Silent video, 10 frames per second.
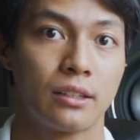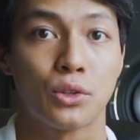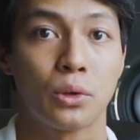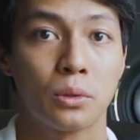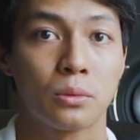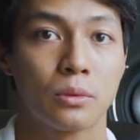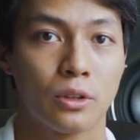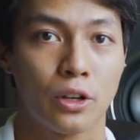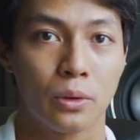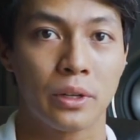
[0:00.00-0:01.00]
So
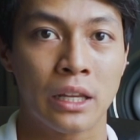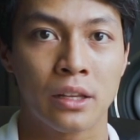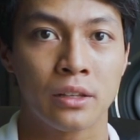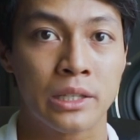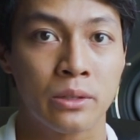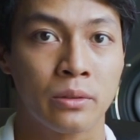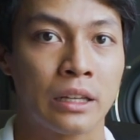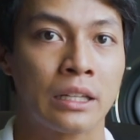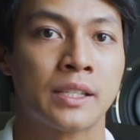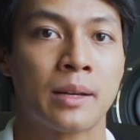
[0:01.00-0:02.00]
going into
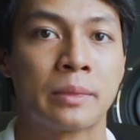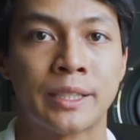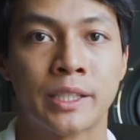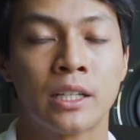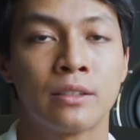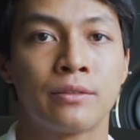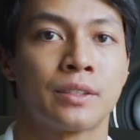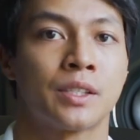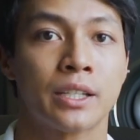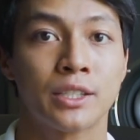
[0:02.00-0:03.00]
the exam itself,
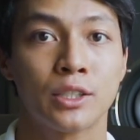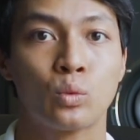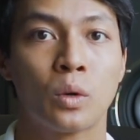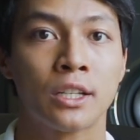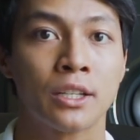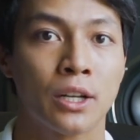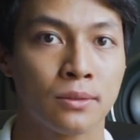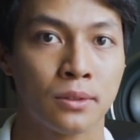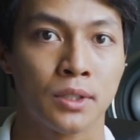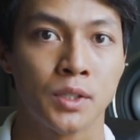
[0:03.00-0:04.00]
section 1
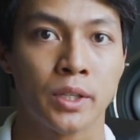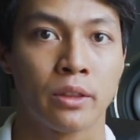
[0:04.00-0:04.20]
covers